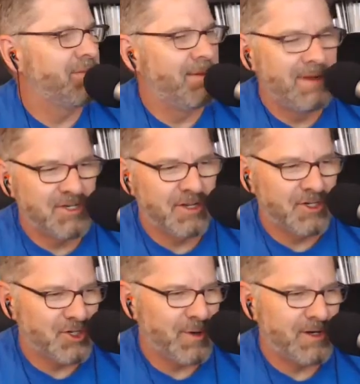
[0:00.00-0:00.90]
mentioned on the
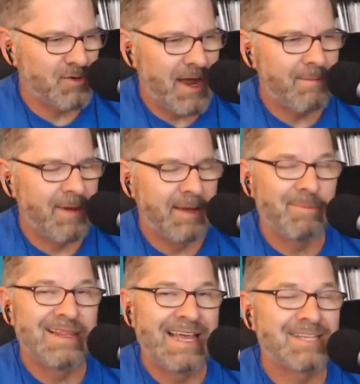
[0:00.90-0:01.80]
show I dropped my
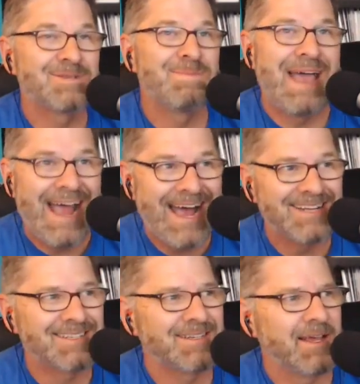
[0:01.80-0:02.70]
Plex
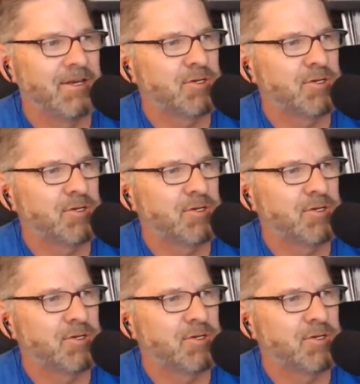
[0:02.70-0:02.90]
Pass.